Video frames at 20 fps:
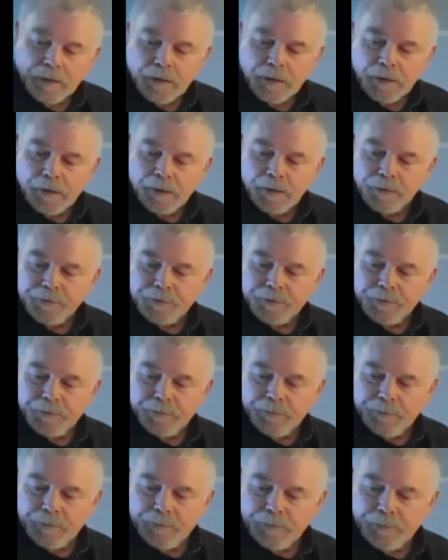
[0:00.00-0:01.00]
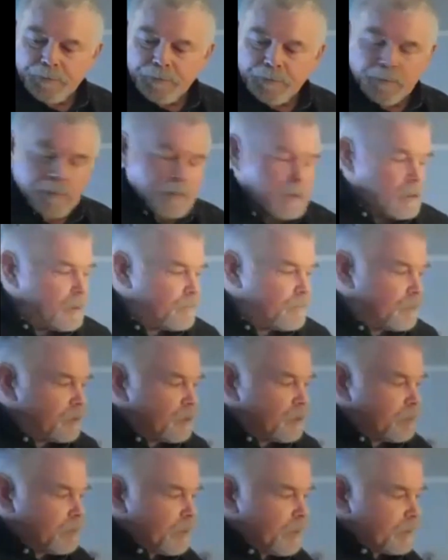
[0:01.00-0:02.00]
And if you
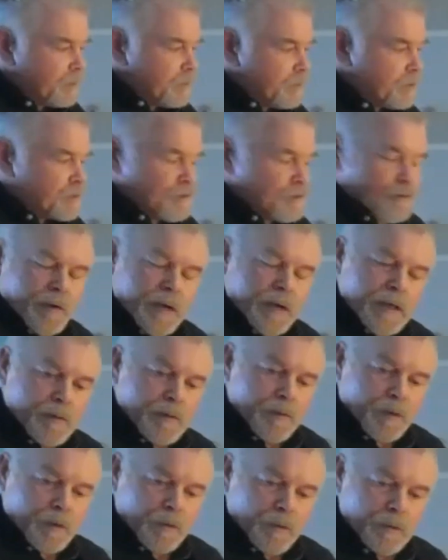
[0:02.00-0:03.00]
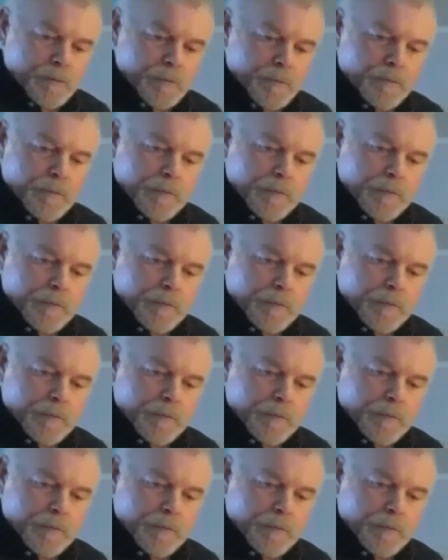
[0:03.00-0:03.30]
can make these tradable,